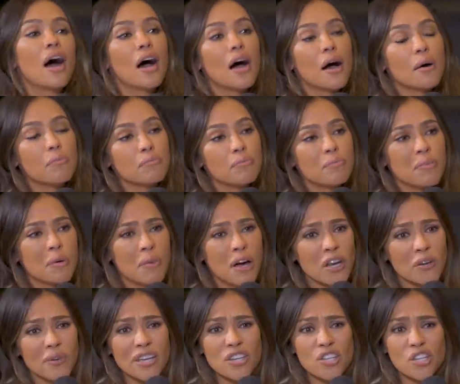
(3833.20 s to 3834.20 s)
Um, but
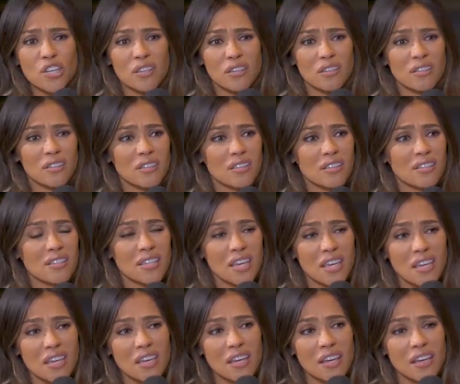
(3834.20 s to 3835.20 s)
moderation is
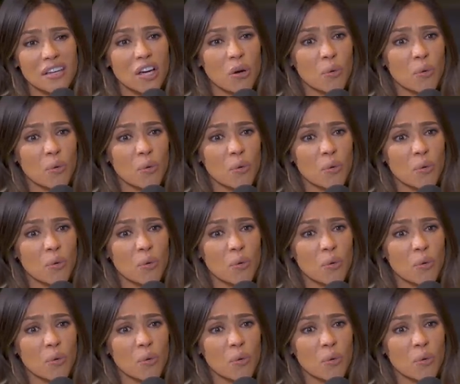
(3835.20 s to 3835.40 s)
key.